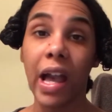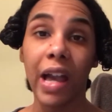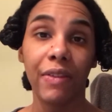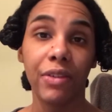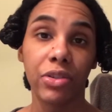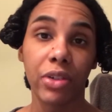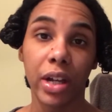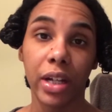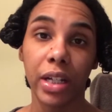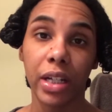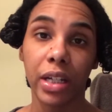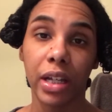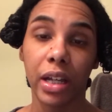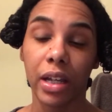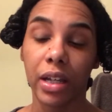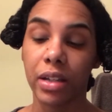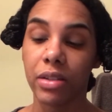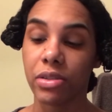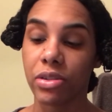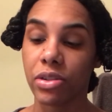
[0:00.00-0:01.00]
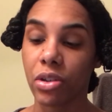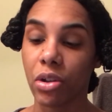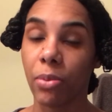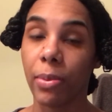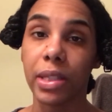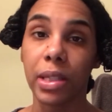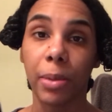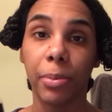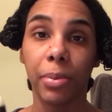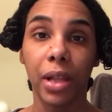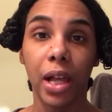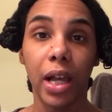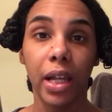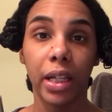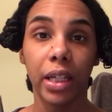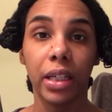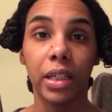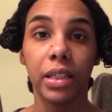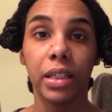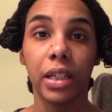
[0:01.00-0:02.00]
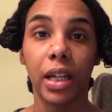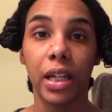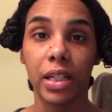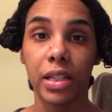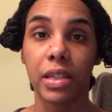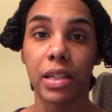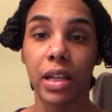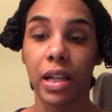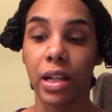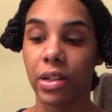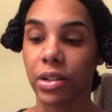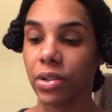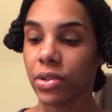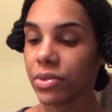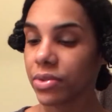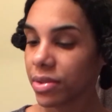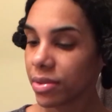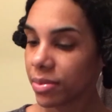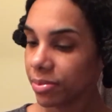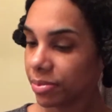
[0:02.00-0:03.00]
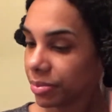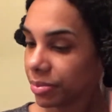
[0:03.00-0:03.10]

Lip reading: haven't tried it yet, so I'm about to apply it and see how it goes.